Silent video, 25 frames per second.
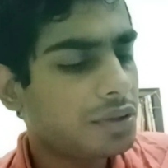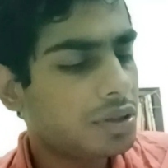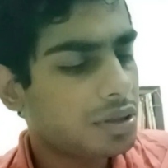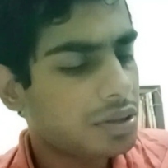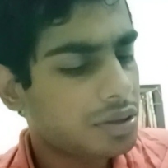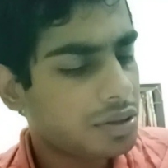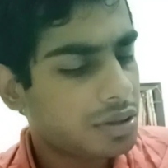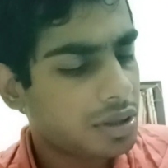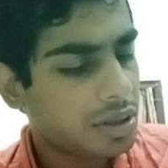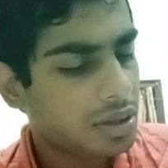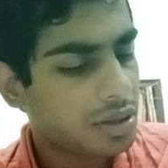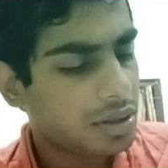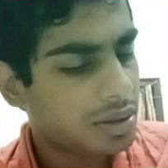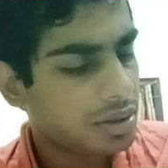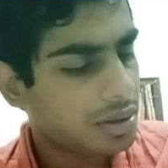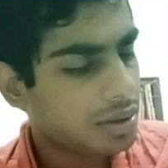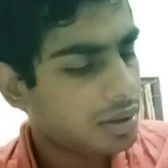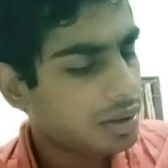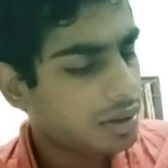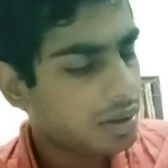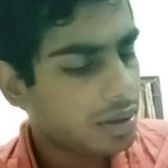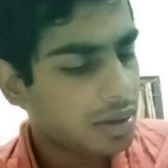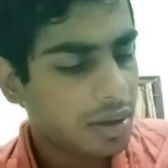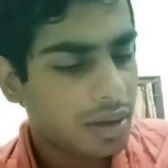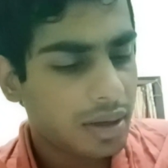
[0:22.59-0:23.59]
justice,
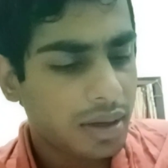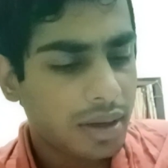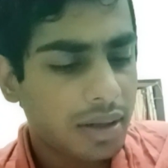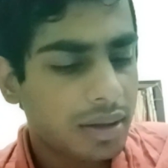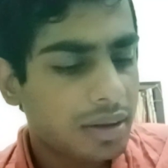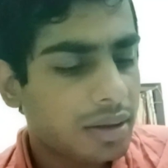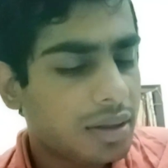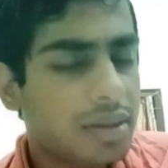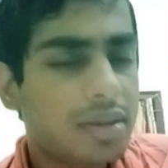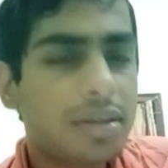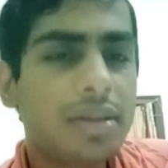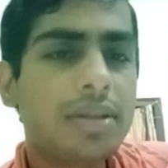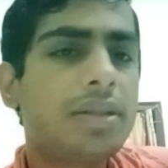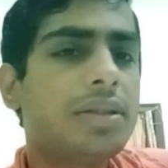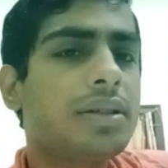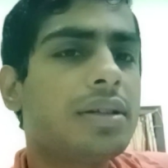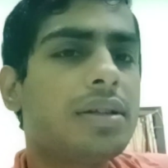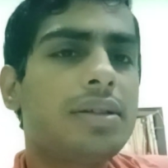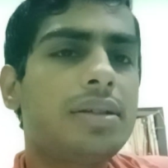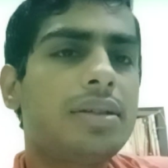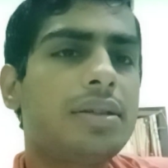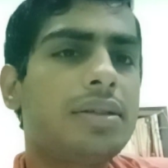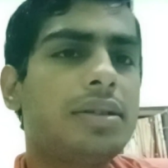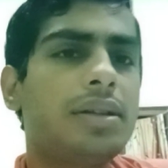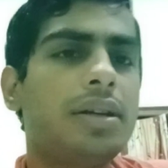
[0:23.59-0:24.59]
this is
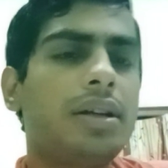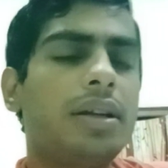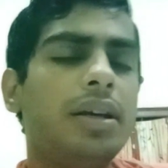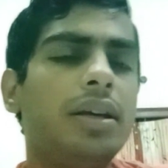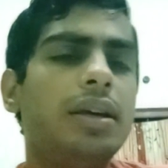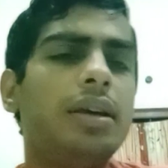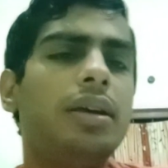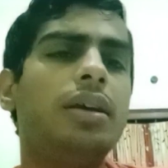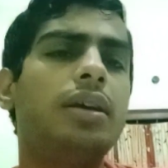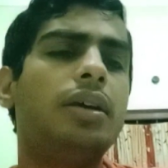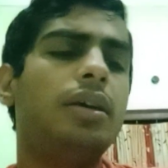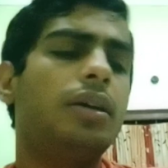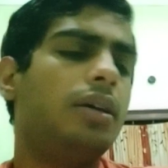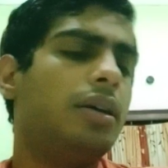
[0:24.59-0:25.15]
necessary.